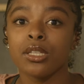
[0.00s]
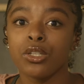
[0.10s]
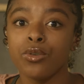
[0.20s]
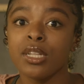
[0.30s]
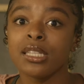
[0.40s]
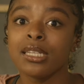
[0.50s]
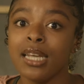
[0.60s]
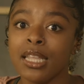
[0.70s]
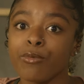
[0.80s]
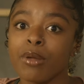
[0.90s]
student's
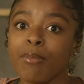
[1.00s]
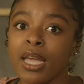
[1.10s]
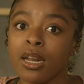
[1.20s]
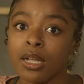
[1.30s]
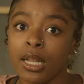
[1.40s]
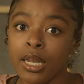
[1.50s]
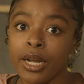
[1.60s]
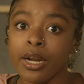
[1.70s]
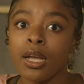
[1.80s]
death remain unclear.